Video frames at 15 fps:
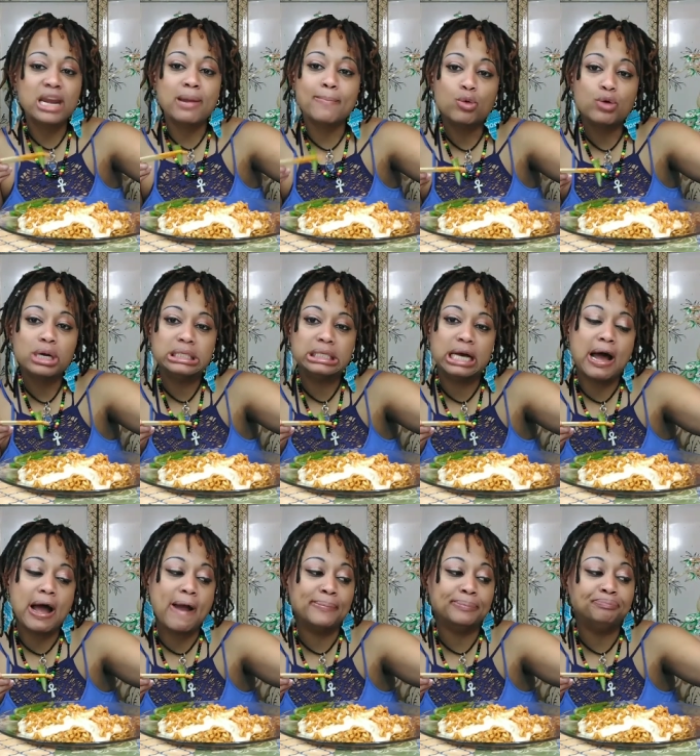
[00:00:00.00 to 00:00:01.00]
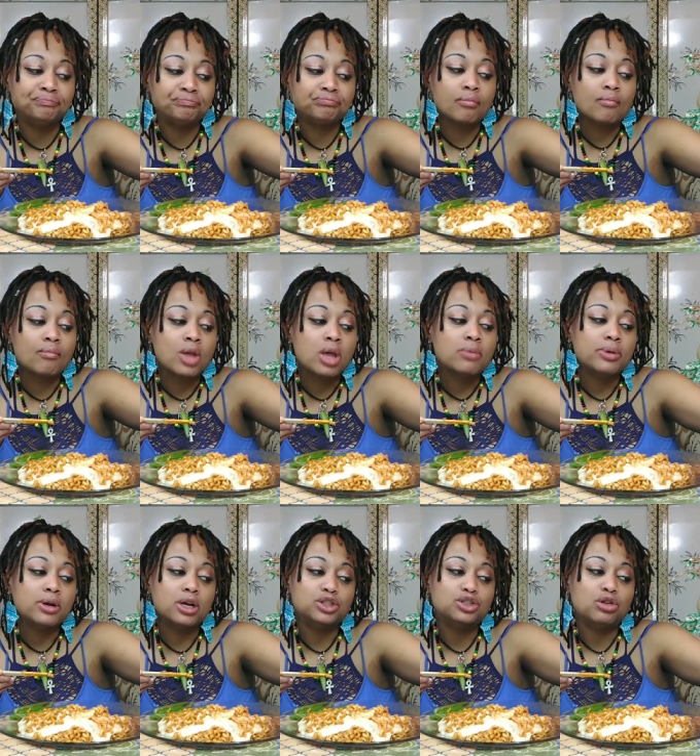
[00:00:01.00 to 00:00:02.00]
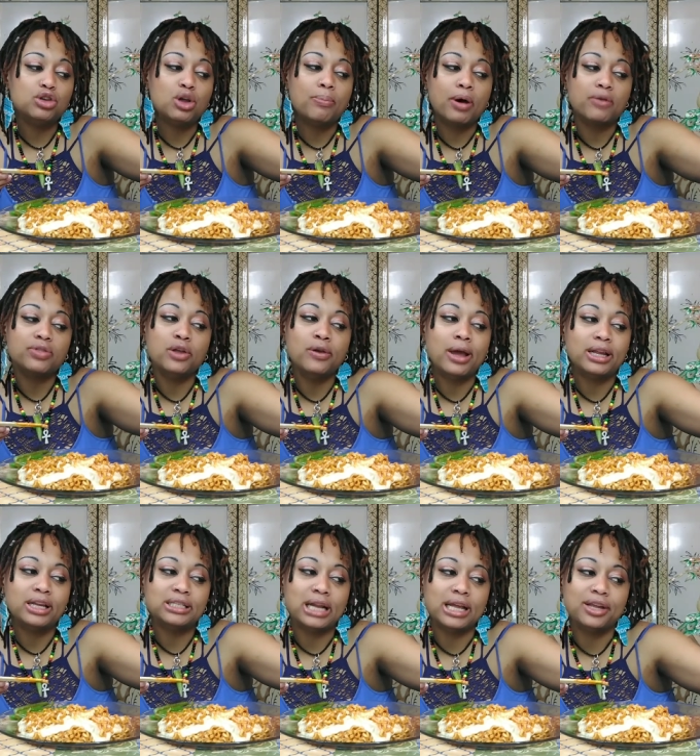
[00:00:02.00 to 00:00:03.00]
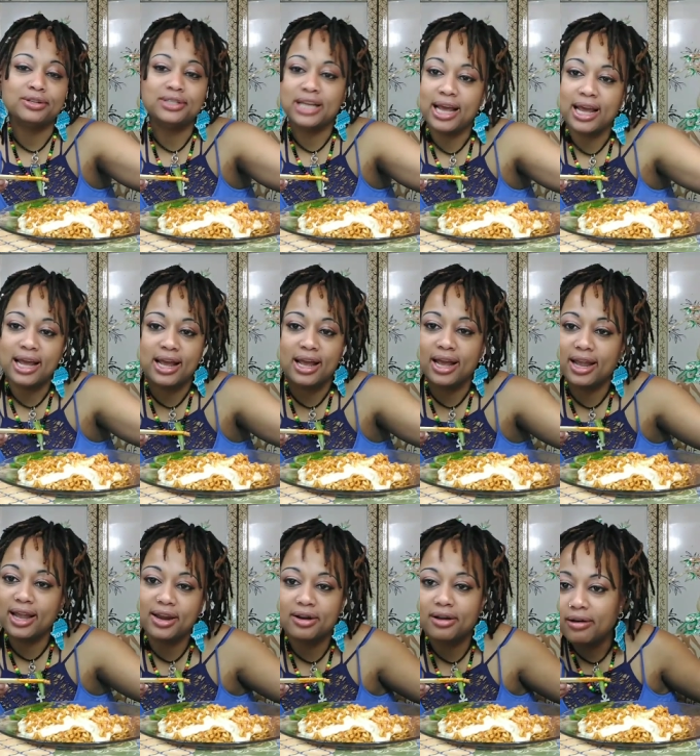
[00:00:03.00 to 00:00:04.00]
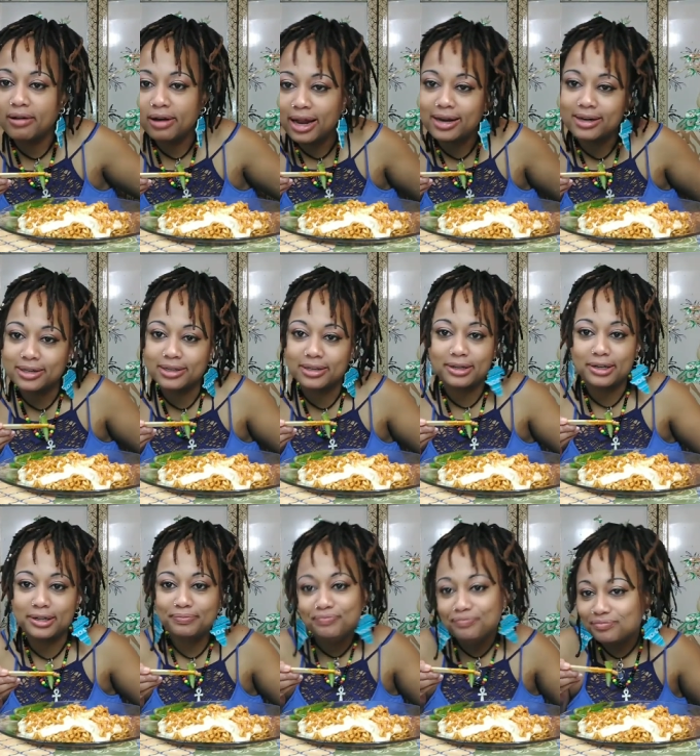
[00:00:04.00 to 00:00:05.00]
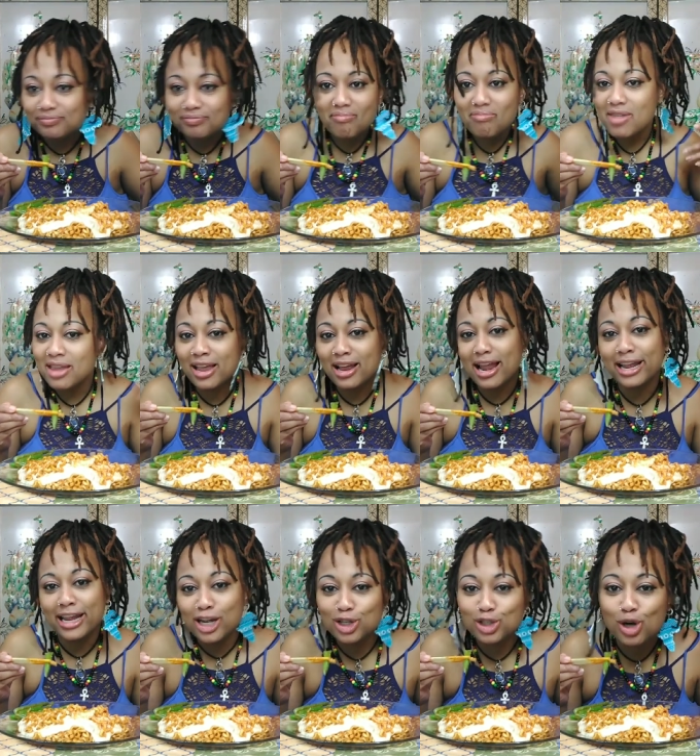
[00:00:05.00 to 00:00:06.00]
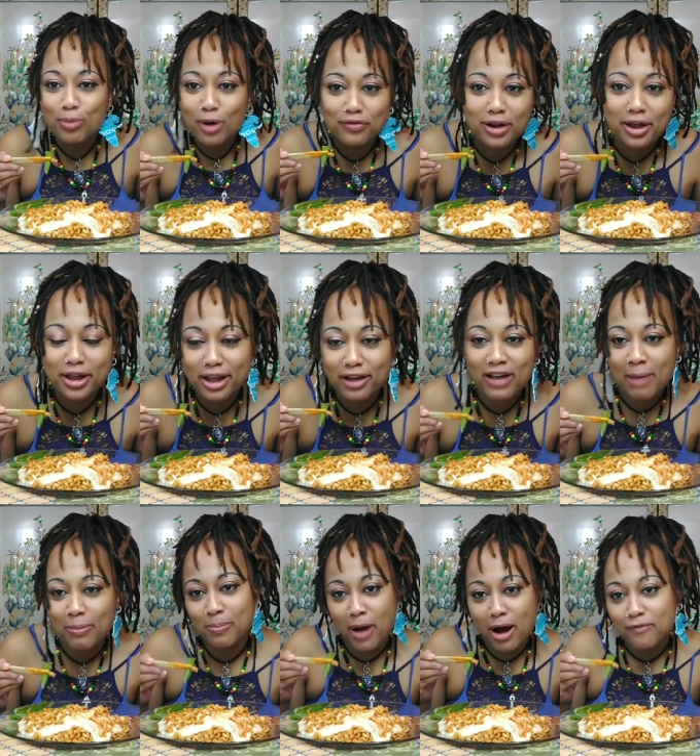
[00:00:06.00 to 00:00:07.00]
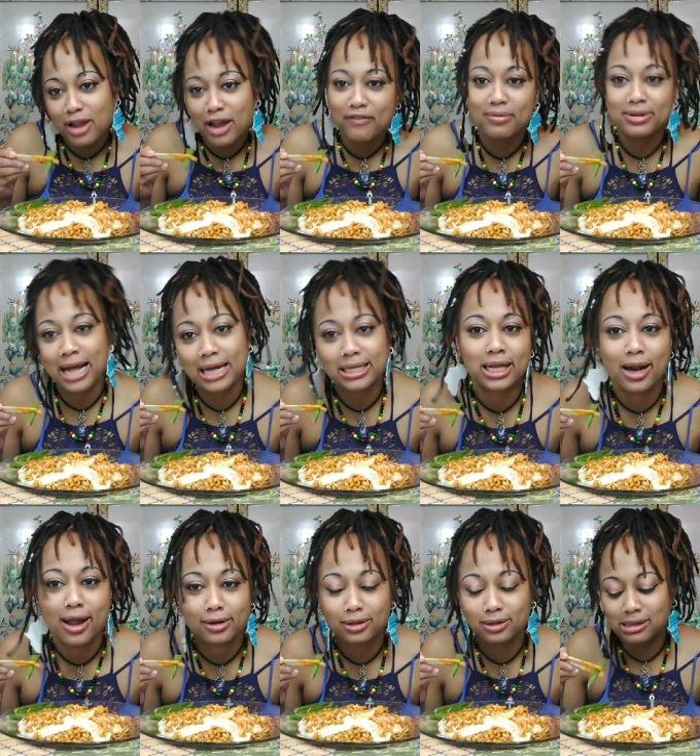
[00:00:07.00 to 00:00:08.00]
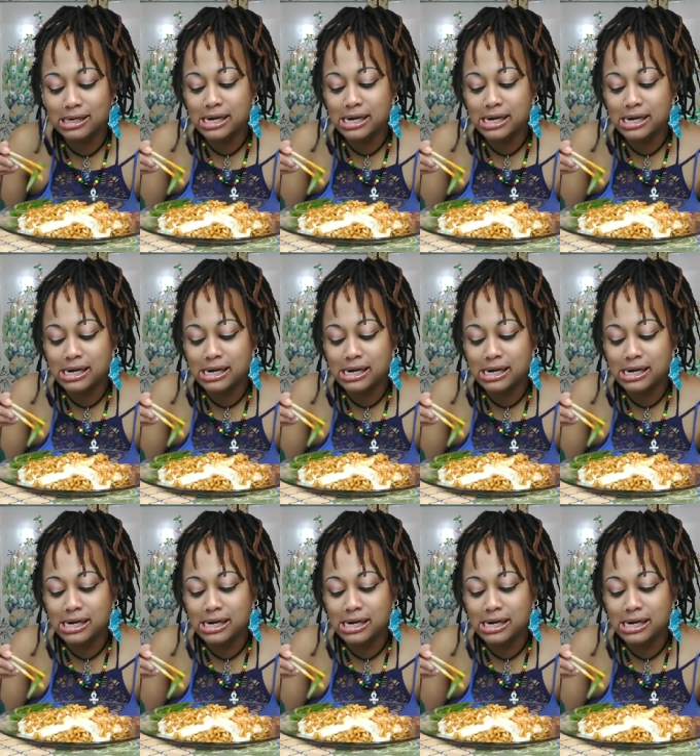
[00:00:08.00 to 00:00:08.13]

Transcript: In the morning time, because you know your birthday, you got to get like your tag and all that done. They're like, here's your birthday gift. Happy birthday from the tax collector.